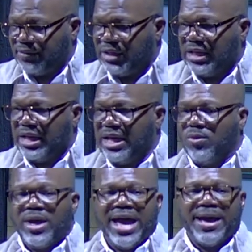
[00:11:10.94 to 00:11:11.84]
And what
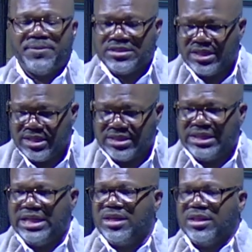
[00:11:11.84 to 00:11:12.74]
happens is the,
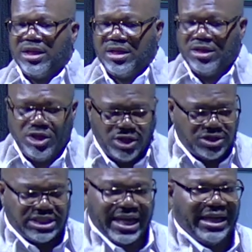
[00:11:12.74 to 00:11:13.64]
the you know
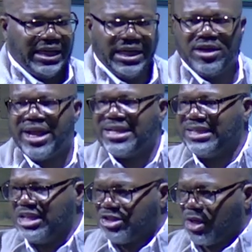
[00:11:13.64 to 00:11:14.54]
standing here has
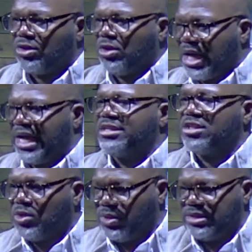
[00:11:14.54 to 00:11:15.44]
eternal
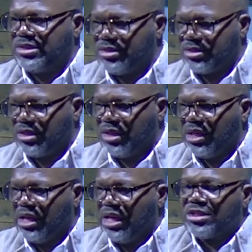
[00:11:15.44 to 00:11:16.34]
consequences.
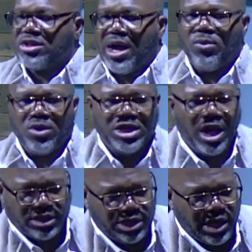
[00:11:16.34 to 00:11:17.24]
And so I want y'all to
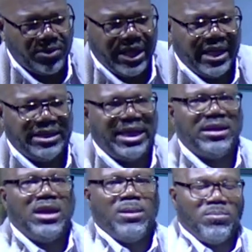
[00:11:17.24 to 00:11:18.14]
know that that
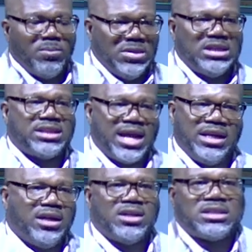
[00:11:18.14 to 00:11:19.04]
me standing here
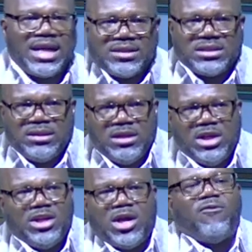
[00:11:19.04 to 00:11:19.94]
is not
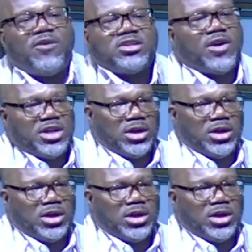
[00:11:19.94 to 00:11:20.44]
y'all. First of all, y'all know